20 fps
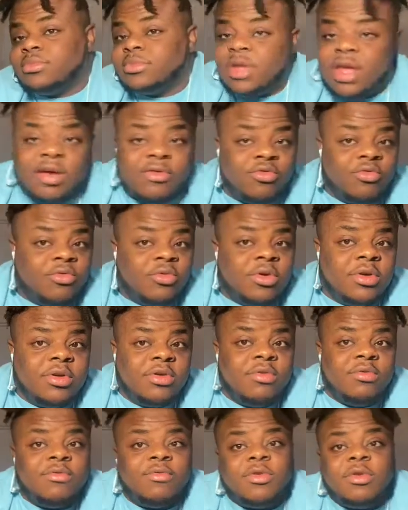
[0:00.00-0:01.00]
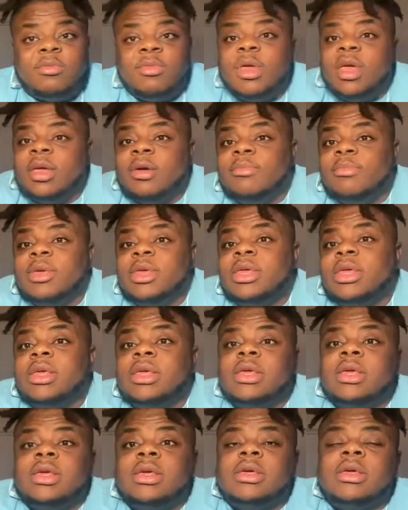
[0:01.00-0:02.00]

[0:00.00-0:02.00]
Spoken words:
Everyone. You feel me? It could be,